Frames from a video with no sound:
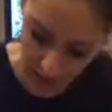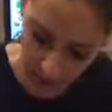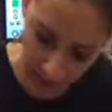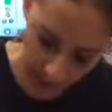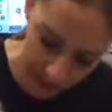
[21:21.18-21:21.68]

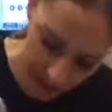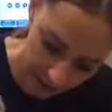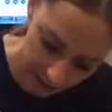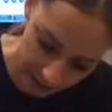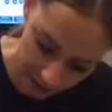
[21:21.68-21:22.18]
that
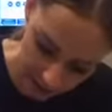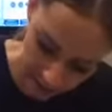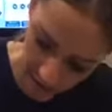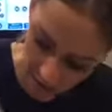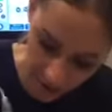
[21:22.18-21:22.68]
is
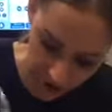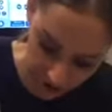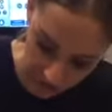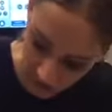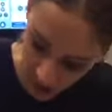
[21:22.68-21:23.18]
just
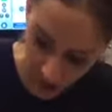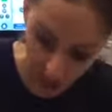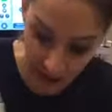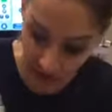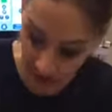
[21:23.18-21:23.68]

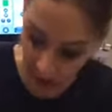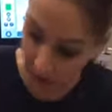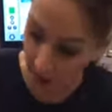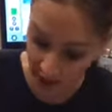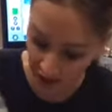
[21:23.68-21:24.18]
hydrating,
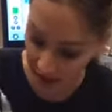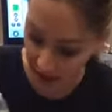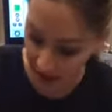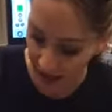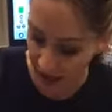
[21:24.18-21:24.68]
hydrating,
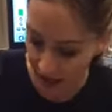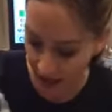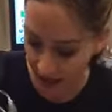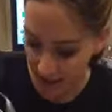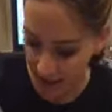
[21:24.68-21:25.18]

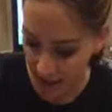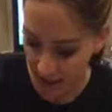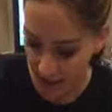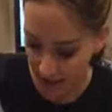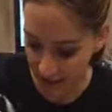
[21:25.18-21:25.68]
hydrating. So
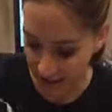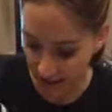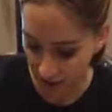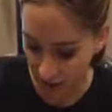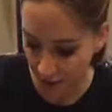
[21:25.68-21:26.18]
this is
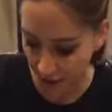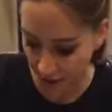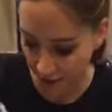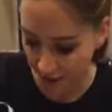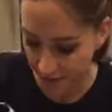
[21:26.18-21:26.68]
full
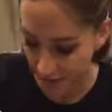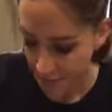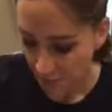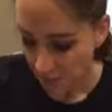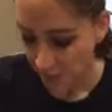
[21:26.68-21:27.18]
of
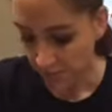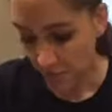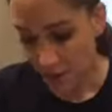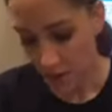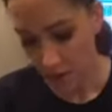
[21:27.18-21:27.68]

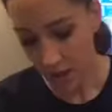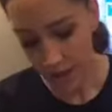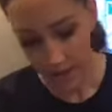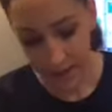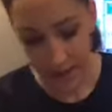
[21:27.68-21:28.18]
tons
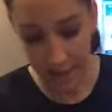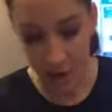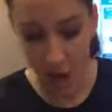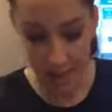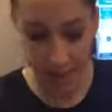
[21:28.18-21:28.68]
of
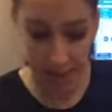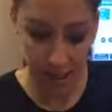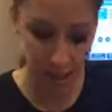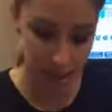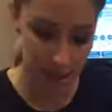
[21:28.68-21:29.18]

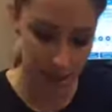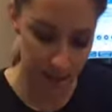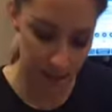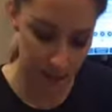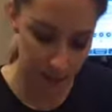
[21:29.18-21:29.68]
antioxidants,
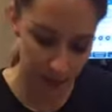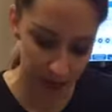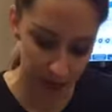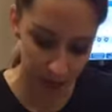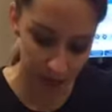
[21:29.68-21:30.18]

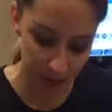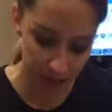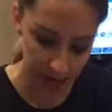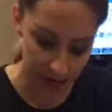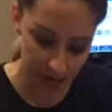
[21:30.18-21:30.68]
hyaluronic
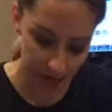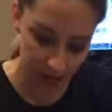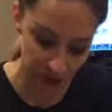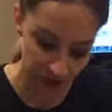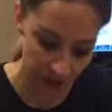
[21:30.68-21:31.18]
acid, which
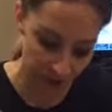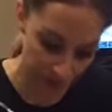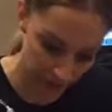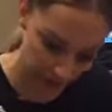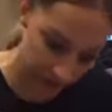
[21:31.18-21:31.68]
is
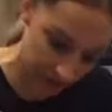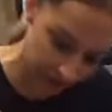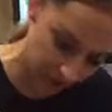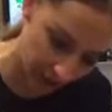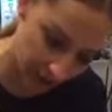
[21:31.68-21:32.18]
incredibly
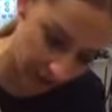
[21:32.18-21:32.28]
hydrating,